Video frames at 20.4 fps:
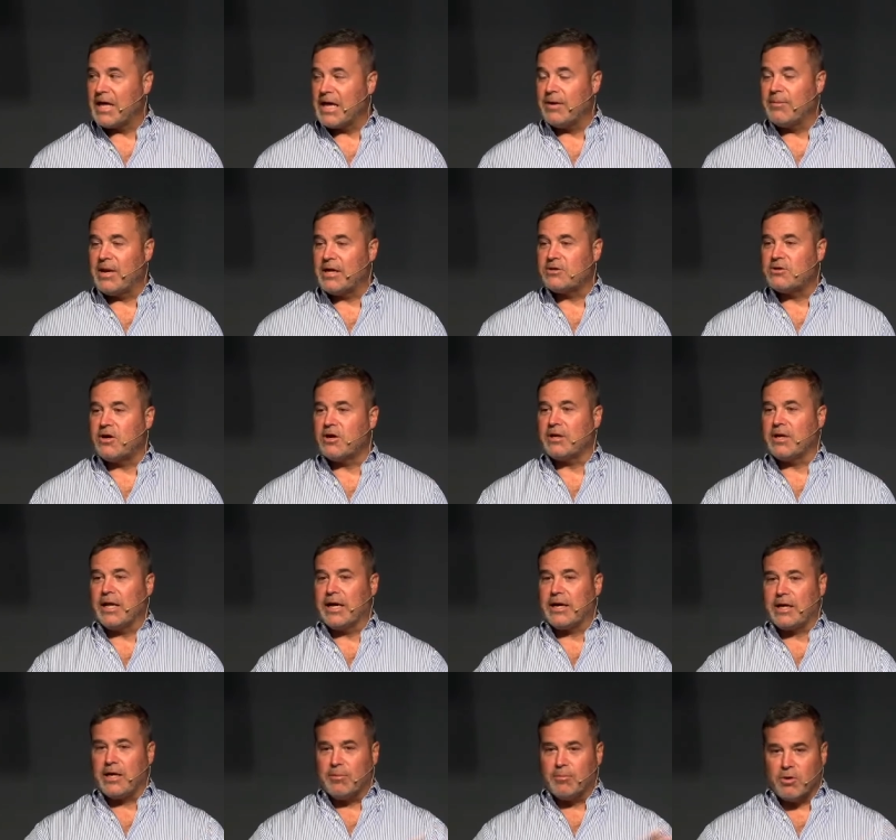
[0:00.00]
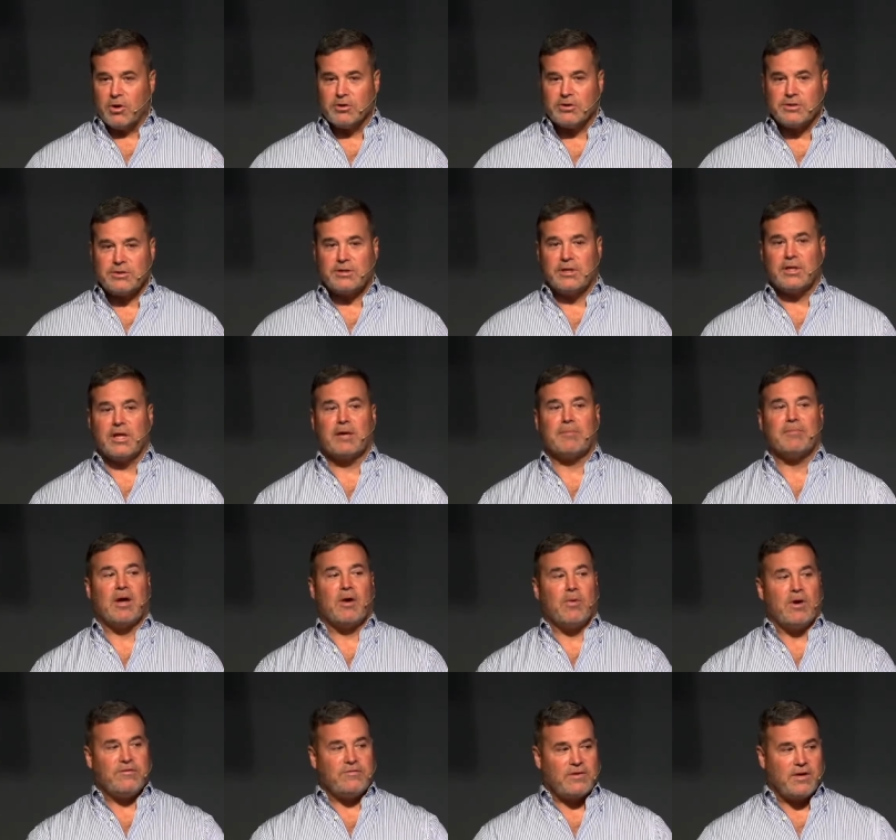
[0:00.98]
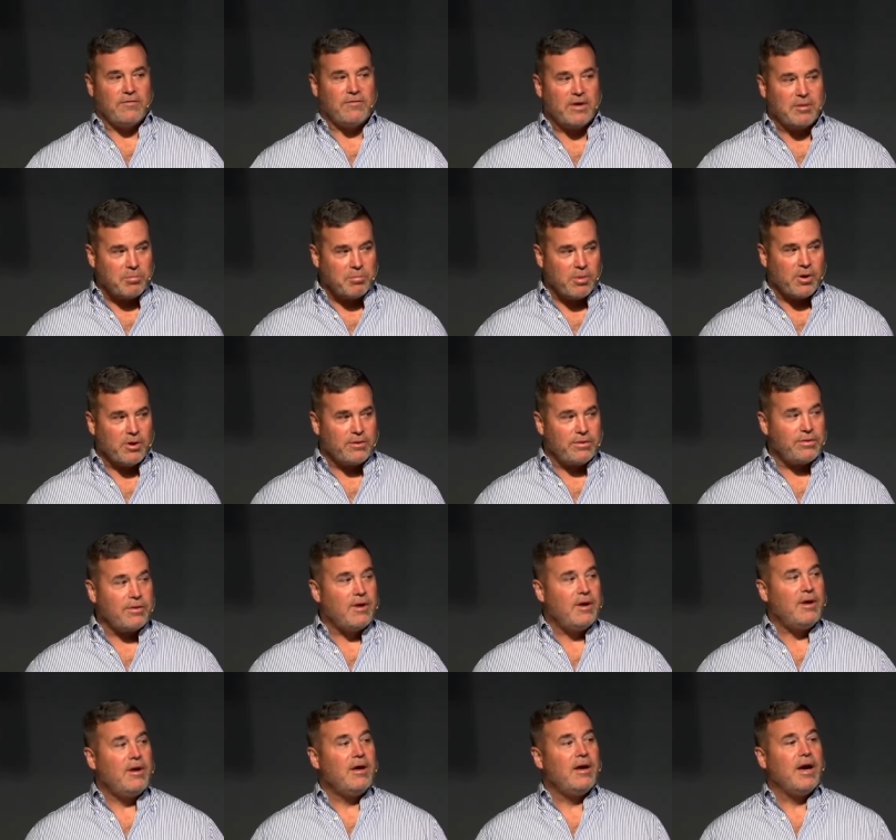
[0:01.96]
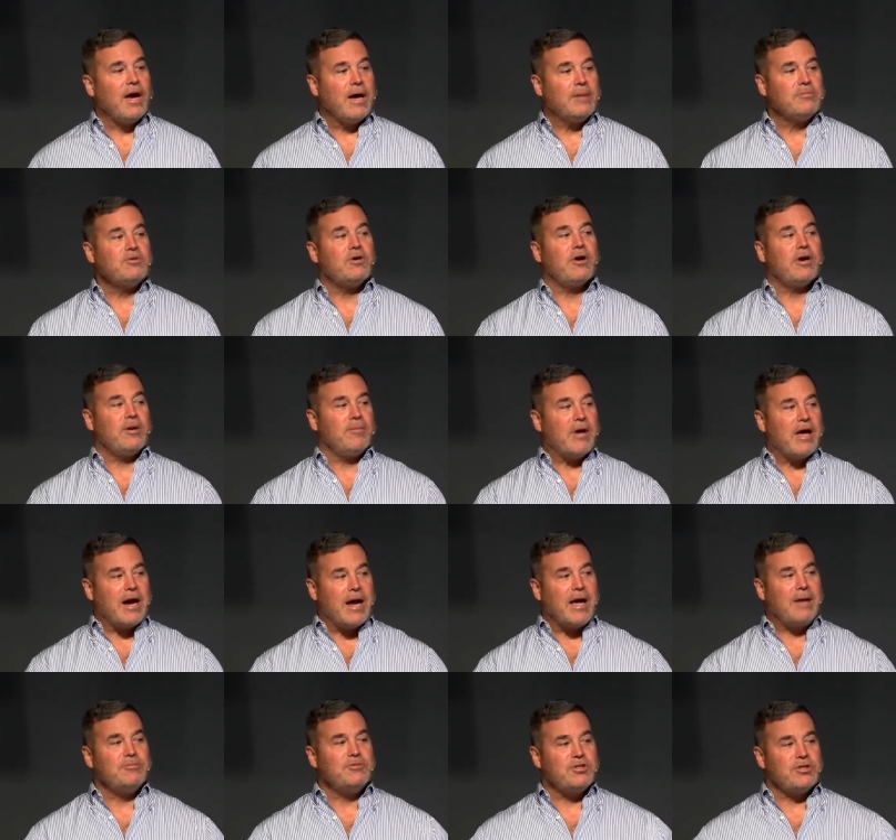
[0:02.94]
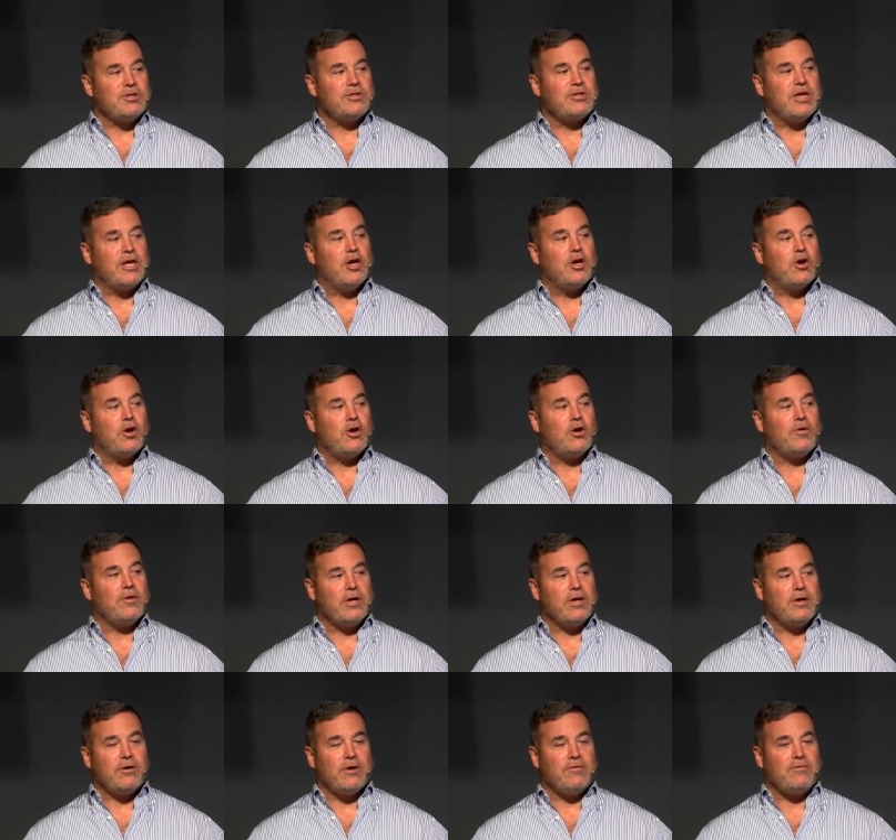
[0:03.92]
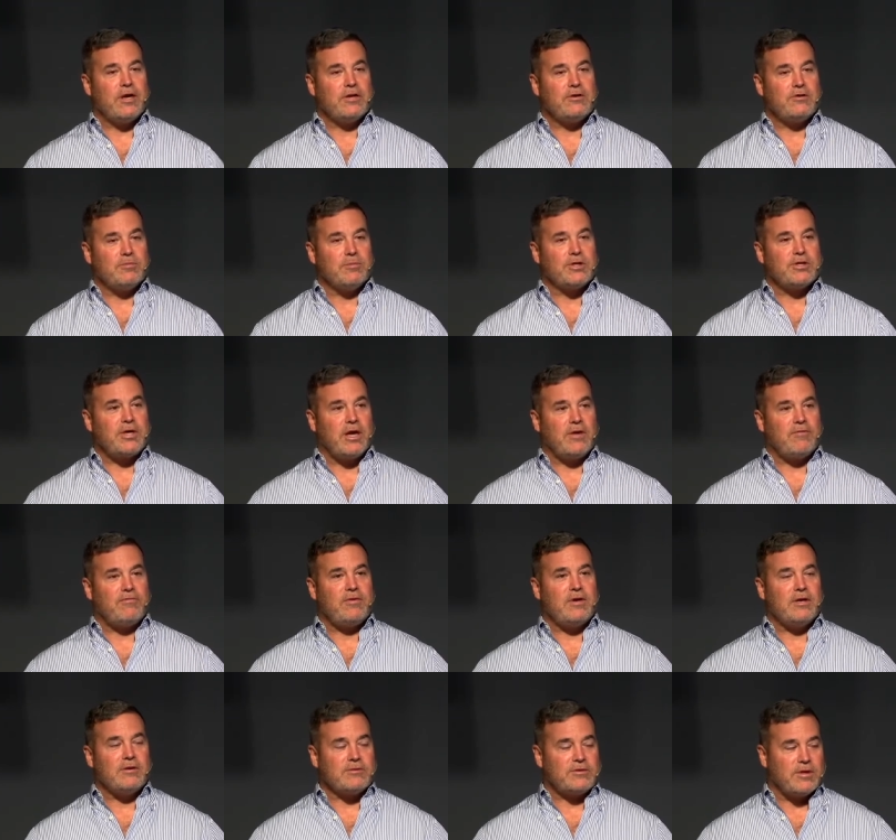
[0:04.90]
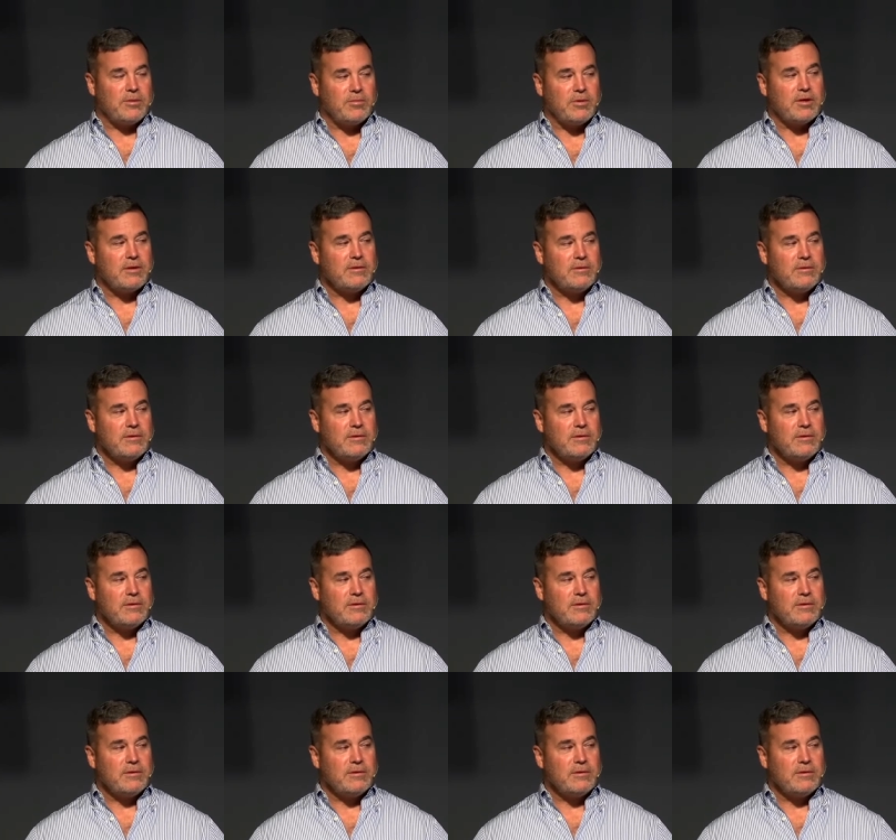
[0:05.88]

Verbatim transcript: and I'm not talking like an emergency, like my wife's giving birth. I'm talking about I'm just in a hurry or I've had too much caffeine or something.